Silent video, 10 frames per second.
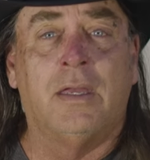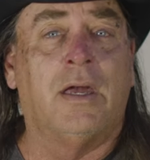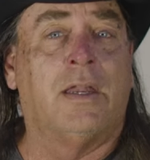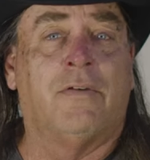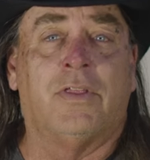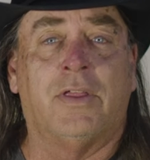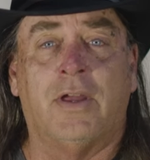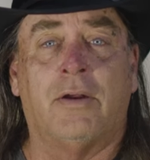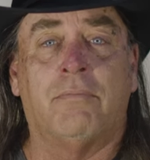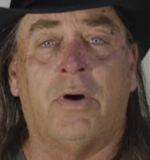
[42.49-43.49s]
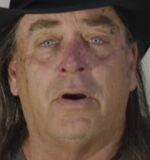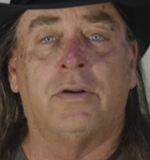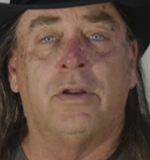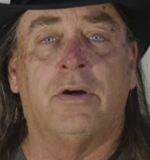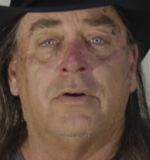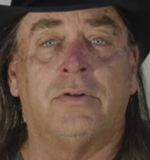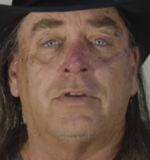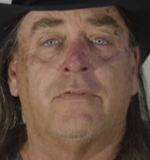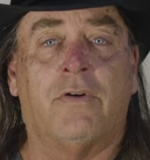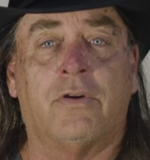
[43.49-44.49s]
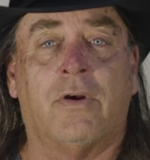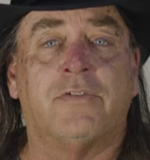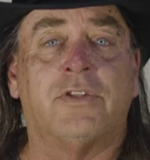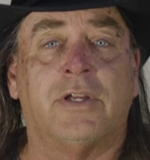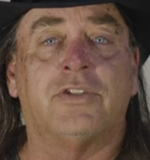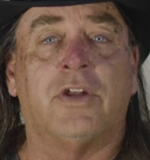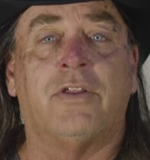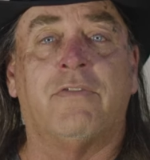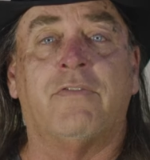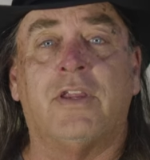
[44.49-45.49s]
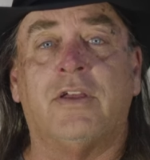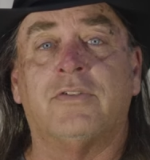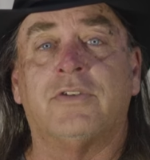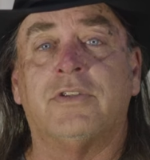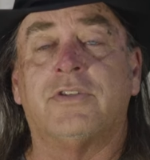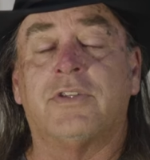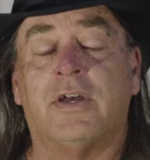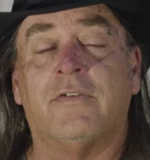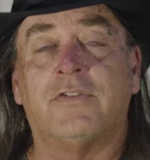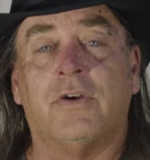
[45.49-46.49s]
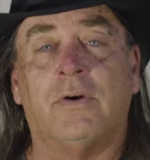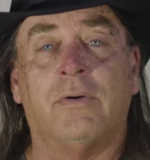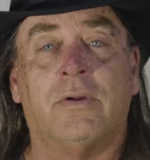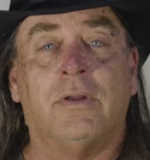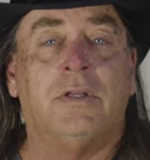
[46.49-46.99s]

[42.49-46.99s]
Got everything there, bark notes, photographs, links to all the videos and stuff, so